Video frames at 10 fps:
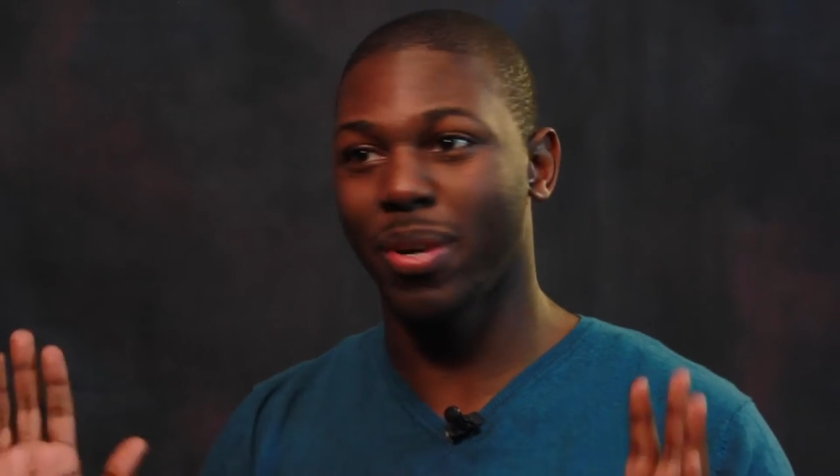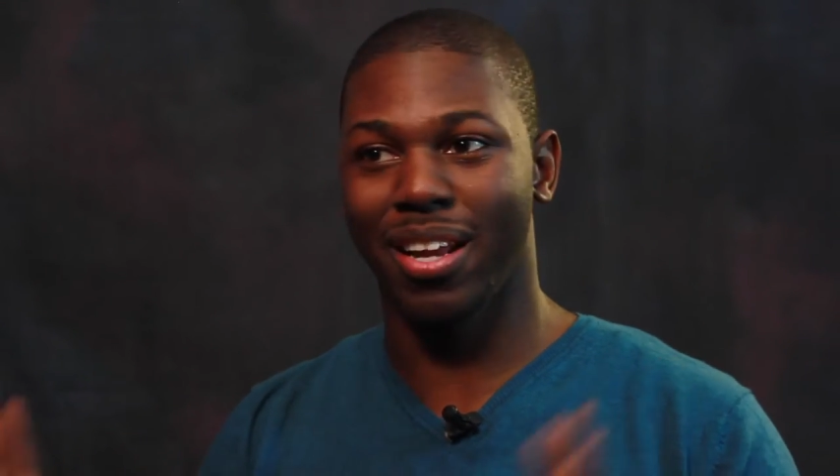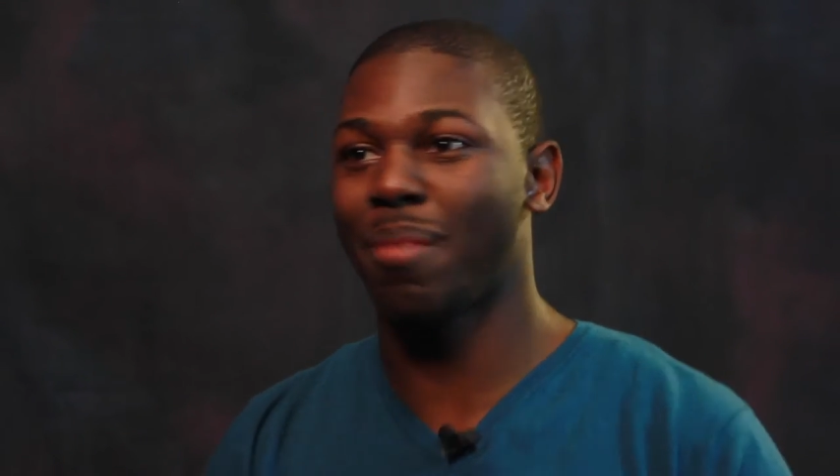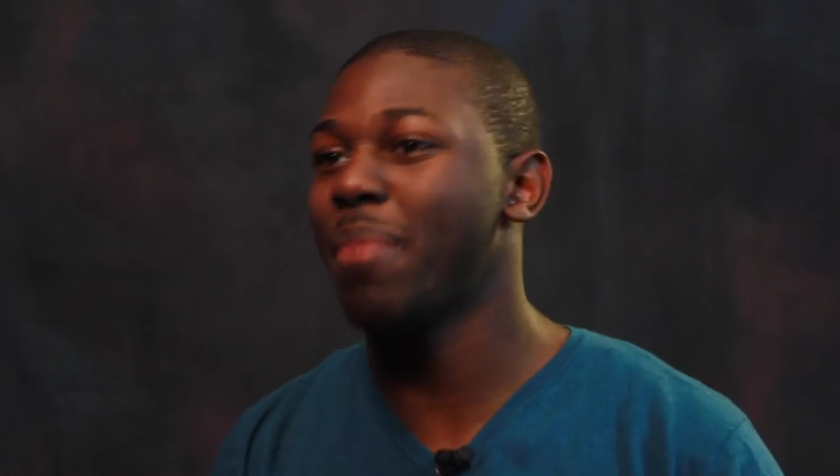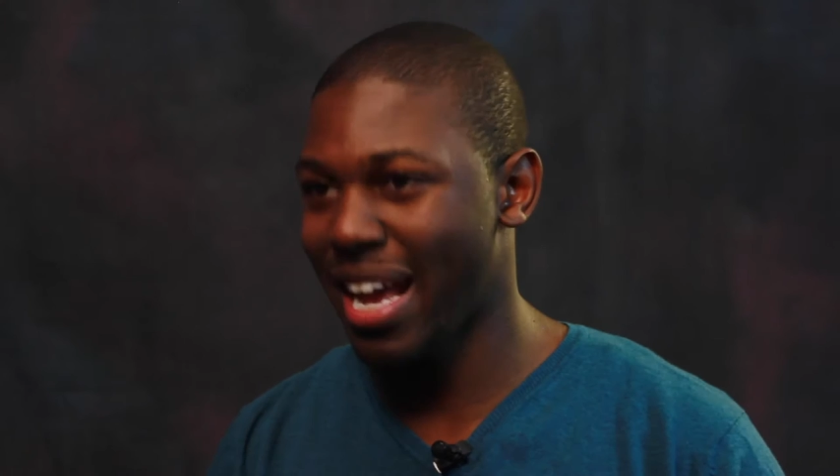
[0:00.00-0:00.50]
but
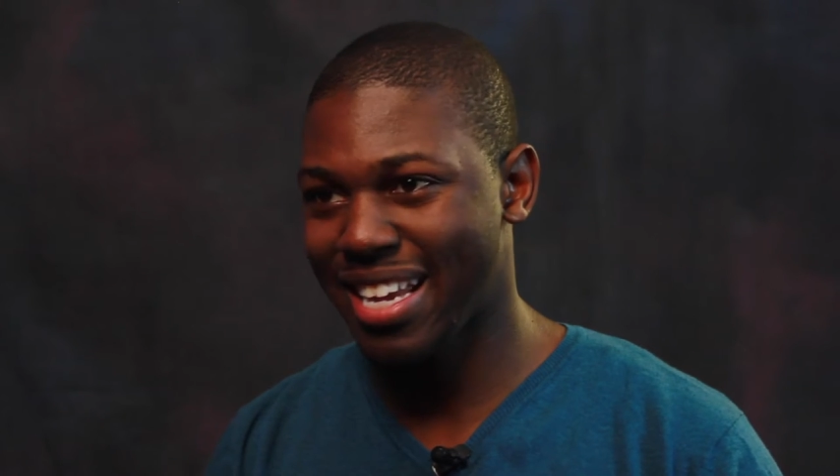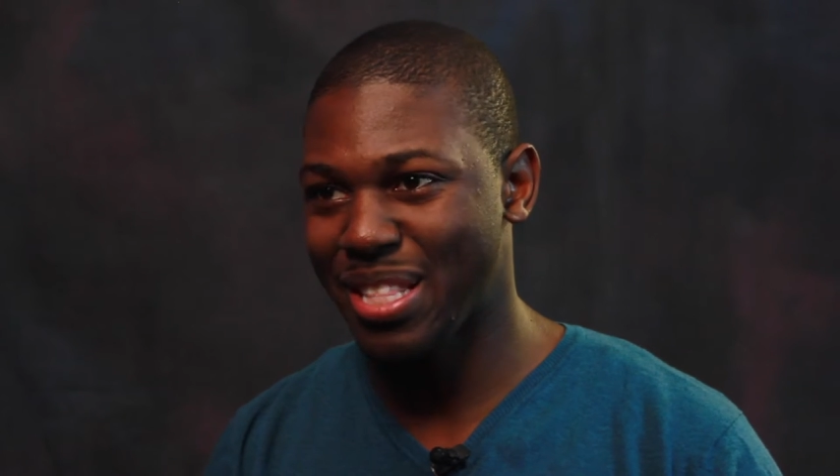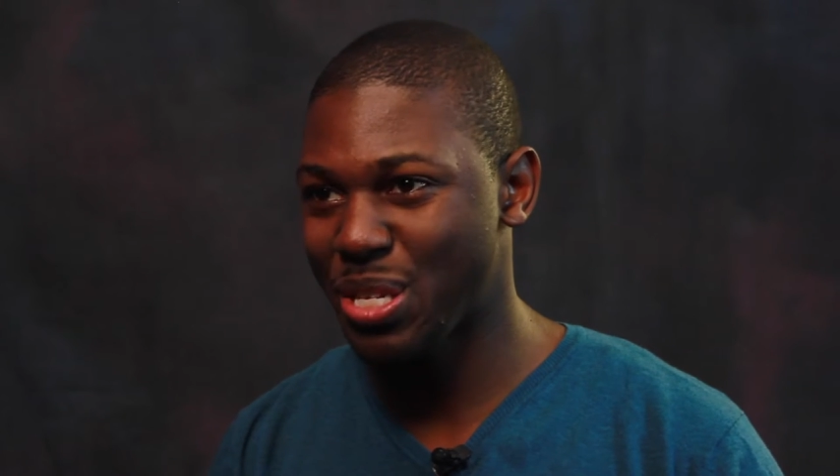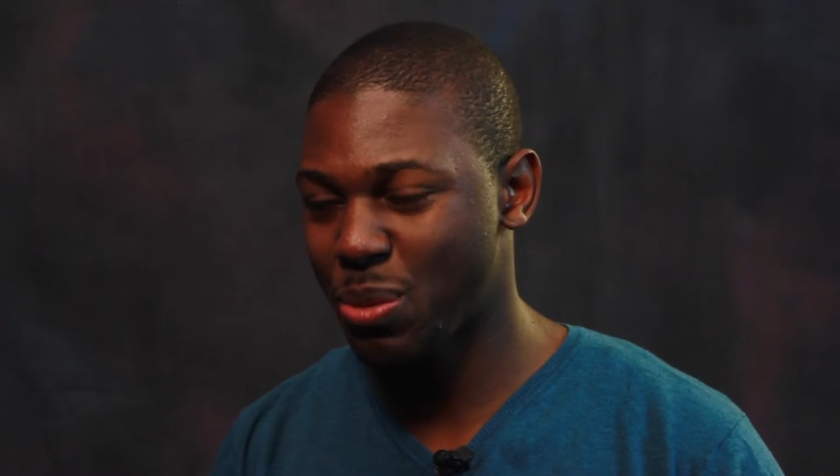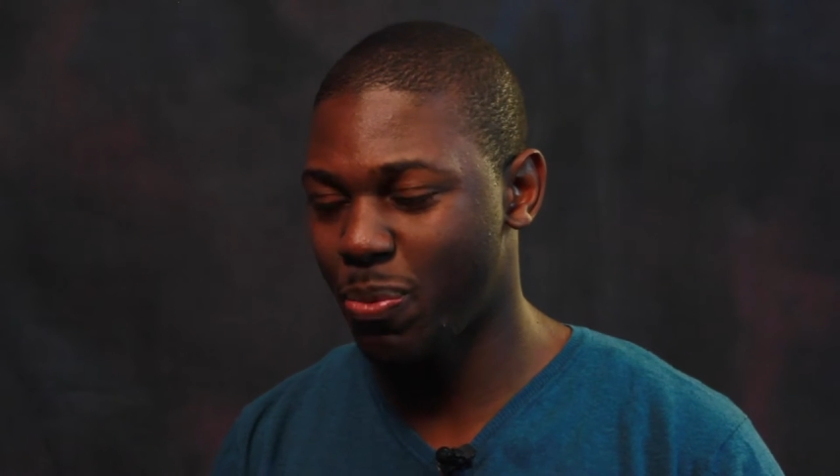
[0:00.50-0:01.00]
come back
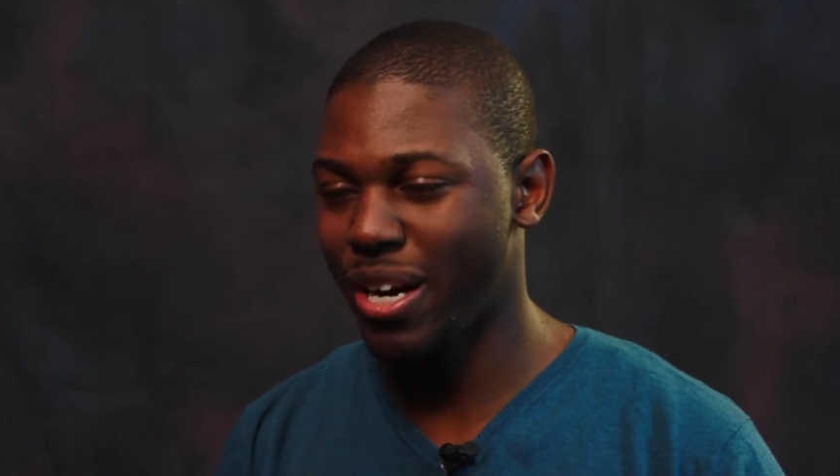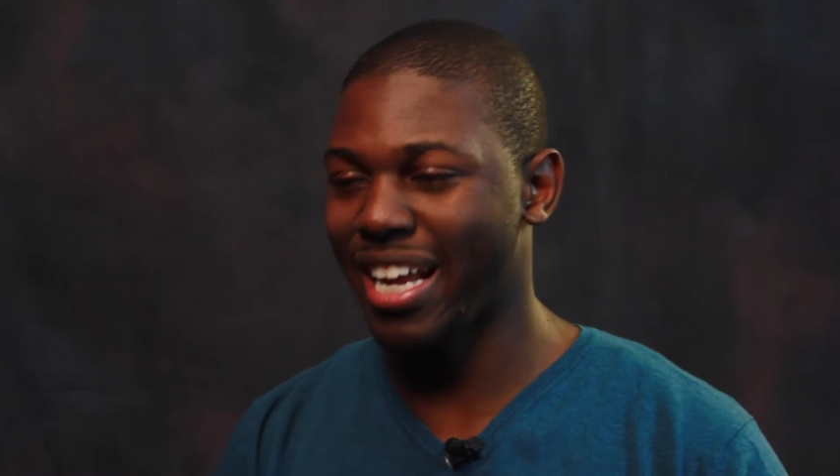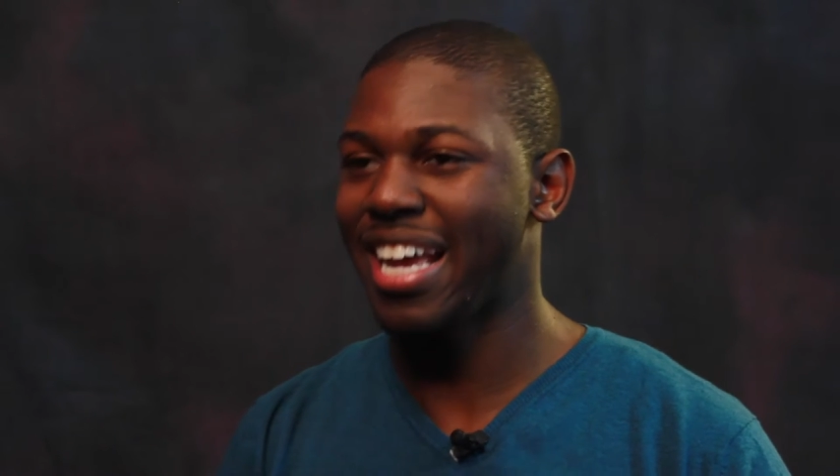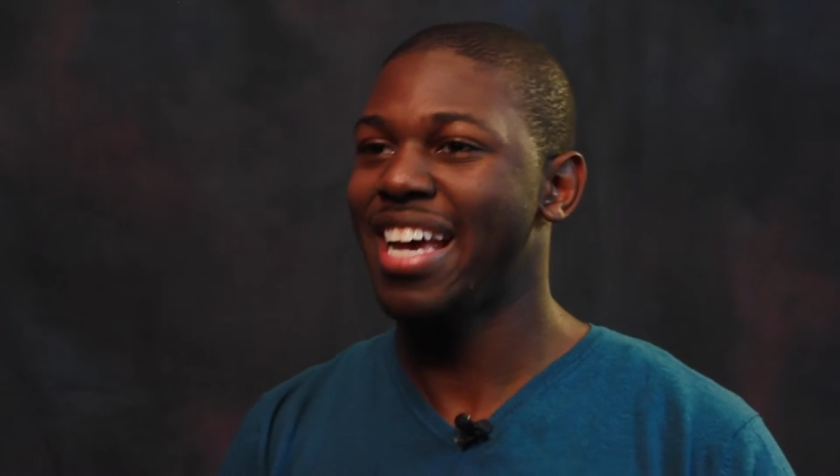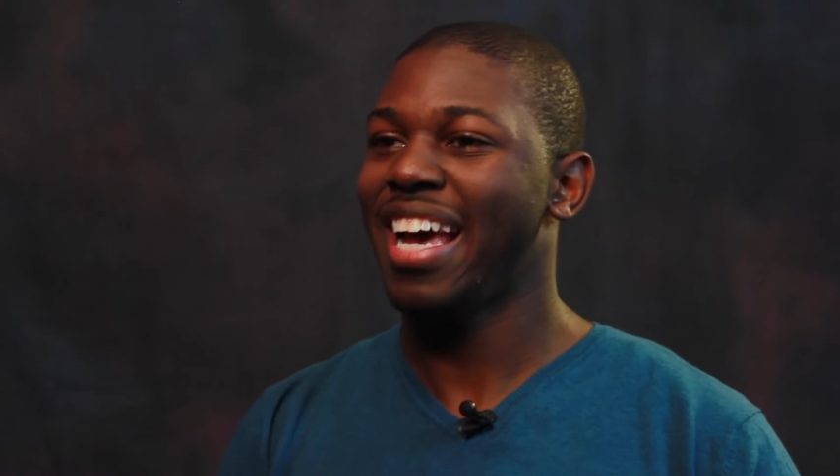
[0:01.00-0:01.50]
in the spring.